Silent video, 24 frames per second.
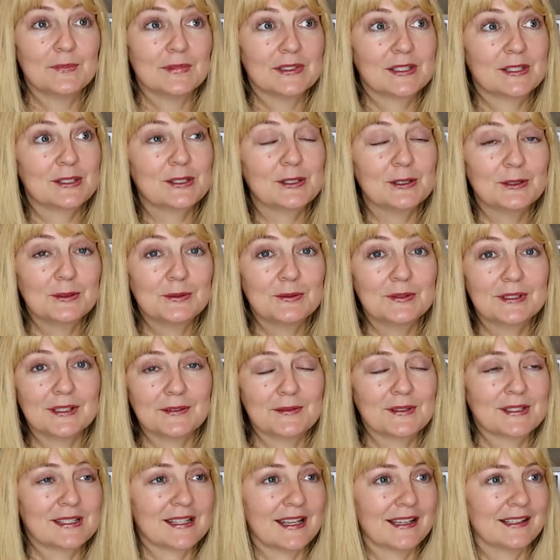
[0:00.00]
suit.
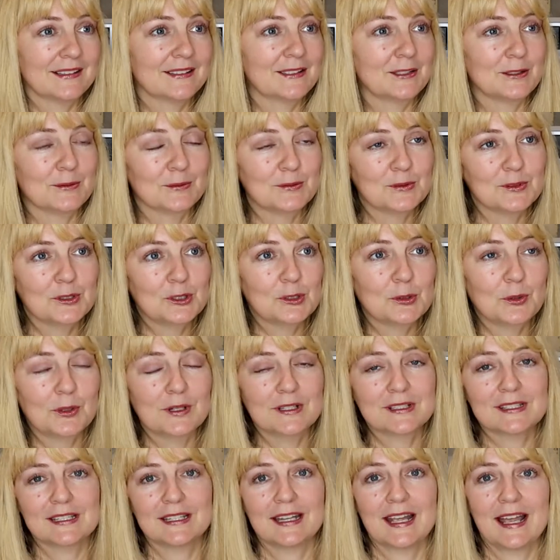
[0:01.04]
It was like little
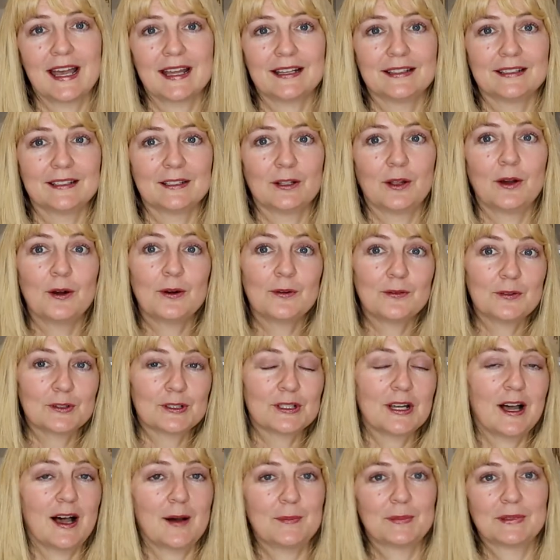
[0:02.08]
shorts, and it had a little
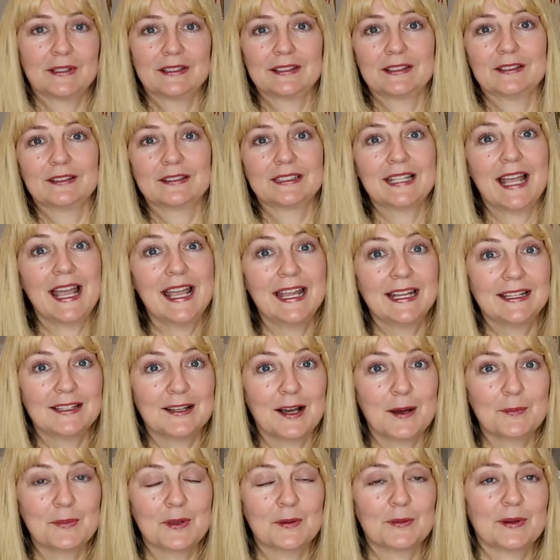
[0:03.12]
overtop and a little tank
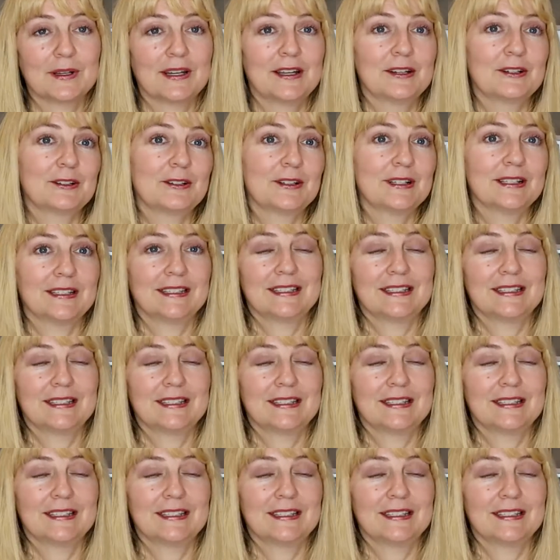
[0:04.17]
top that went under it,